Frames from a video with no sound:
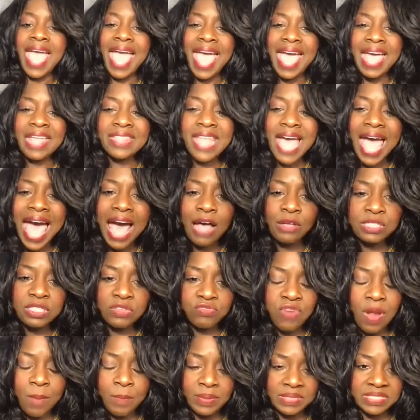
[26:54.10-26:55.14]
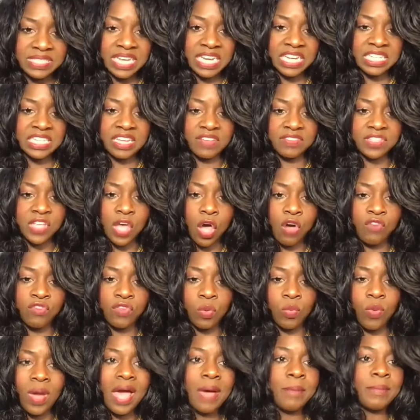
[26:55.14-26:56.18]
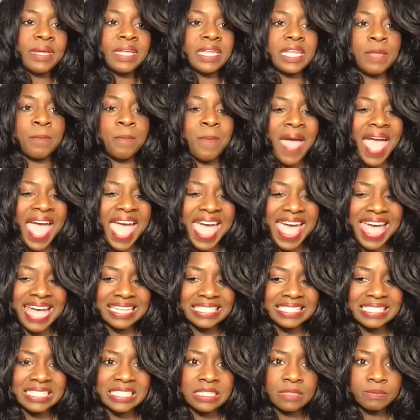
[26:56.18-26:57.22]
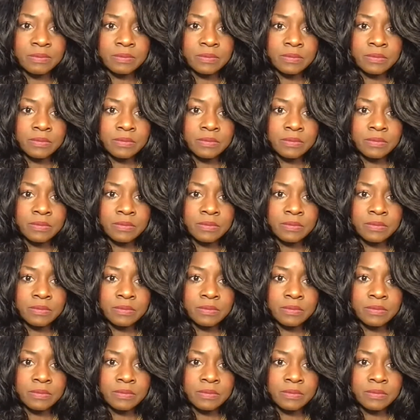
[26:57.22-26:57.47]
and the House of Representatives overwhelmingly passed